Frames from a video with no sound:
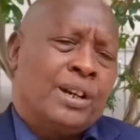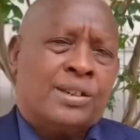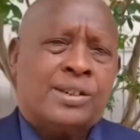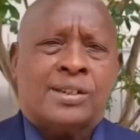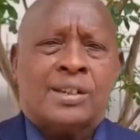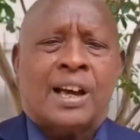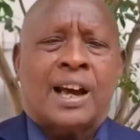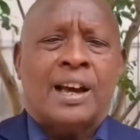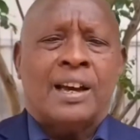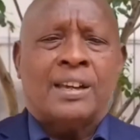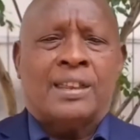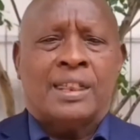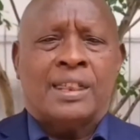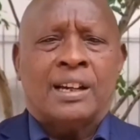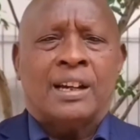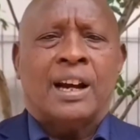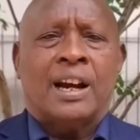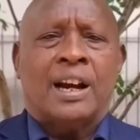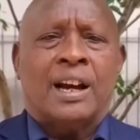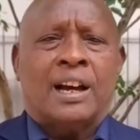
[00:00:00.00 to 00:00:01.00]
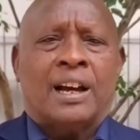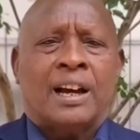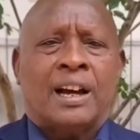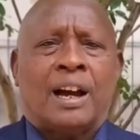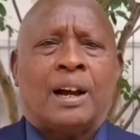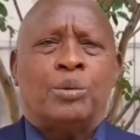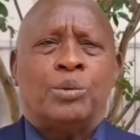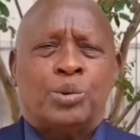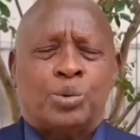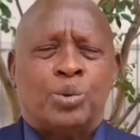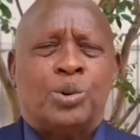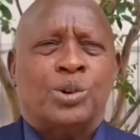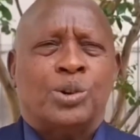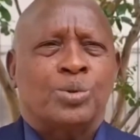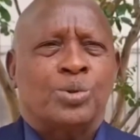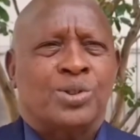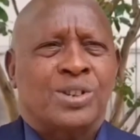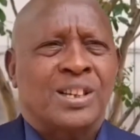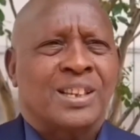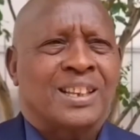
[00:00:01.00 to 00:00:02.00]
yes, I think I, I would
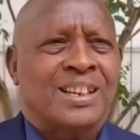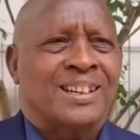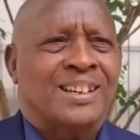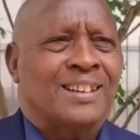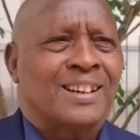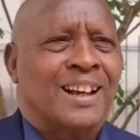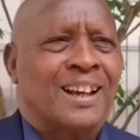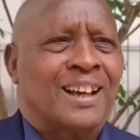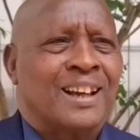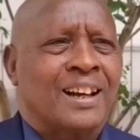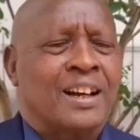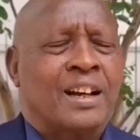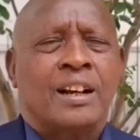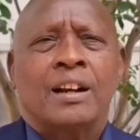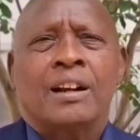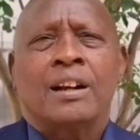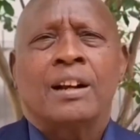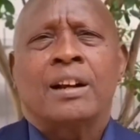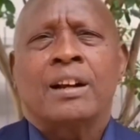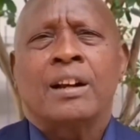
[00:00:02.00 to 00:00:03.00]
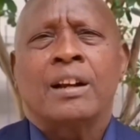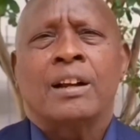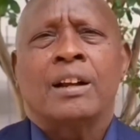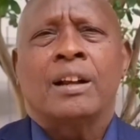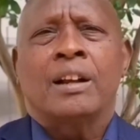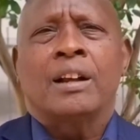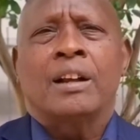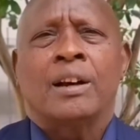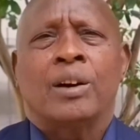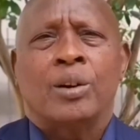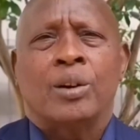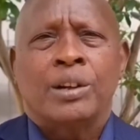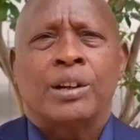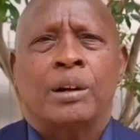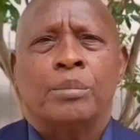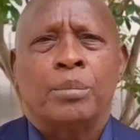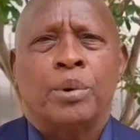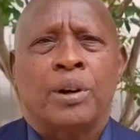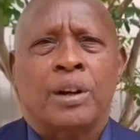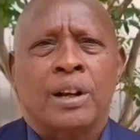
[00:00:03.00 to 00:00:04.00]
want to say that uh,
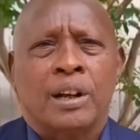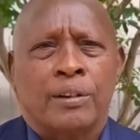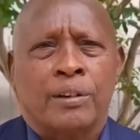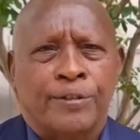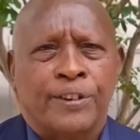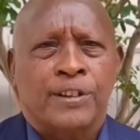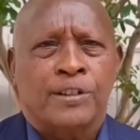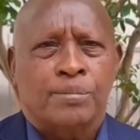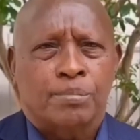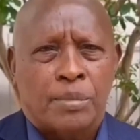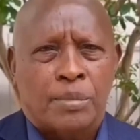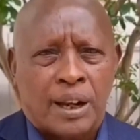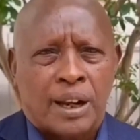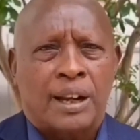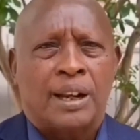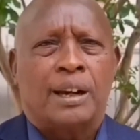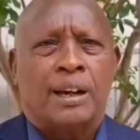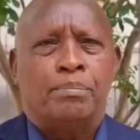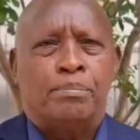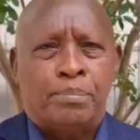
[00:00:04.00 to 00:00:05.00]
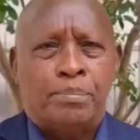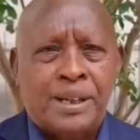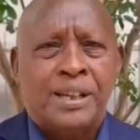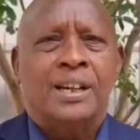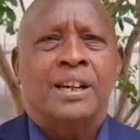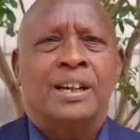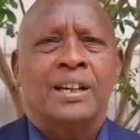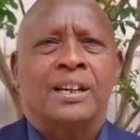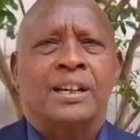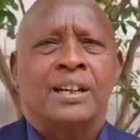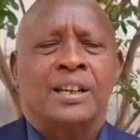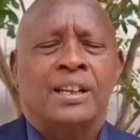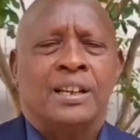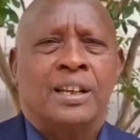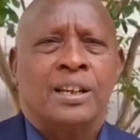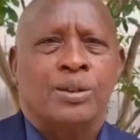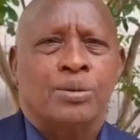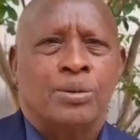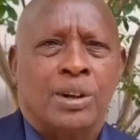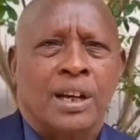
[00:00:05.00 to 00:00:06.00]
Honorable Cleophas Malala being in
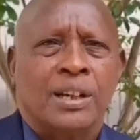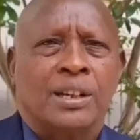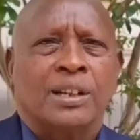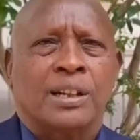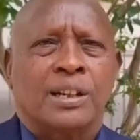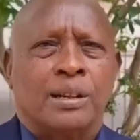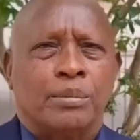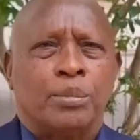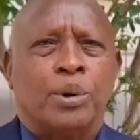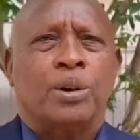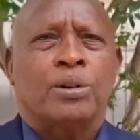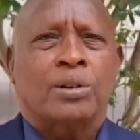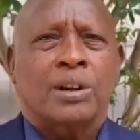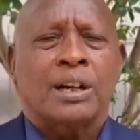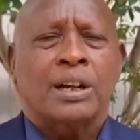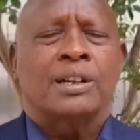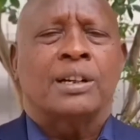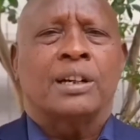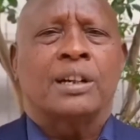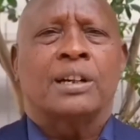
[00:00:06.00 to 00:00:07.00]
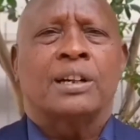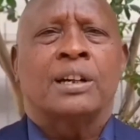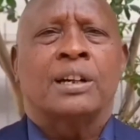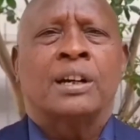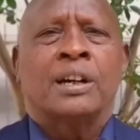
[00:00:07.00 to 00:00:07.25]
the United Democratic